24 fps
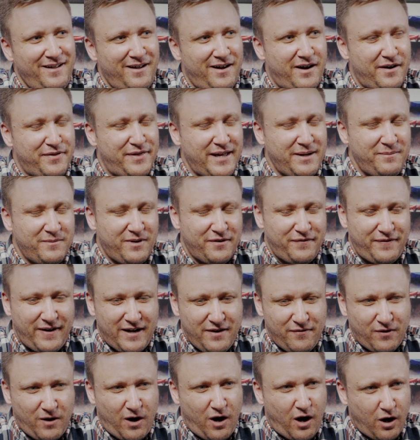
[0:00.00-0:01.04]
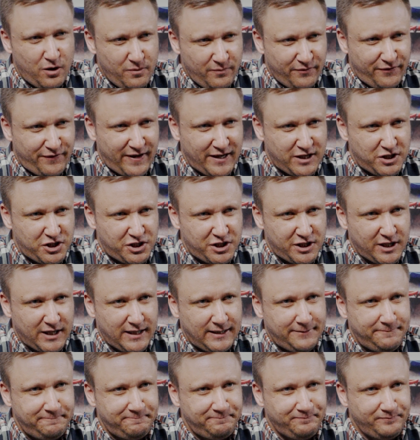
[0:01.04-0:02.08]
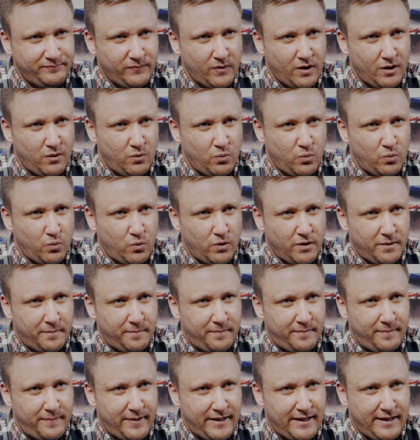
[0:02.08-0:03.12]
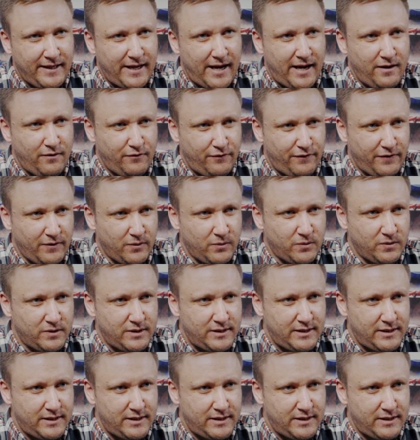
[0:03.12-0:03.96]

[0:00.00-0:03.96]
I think my favourite home fixture would be Enfield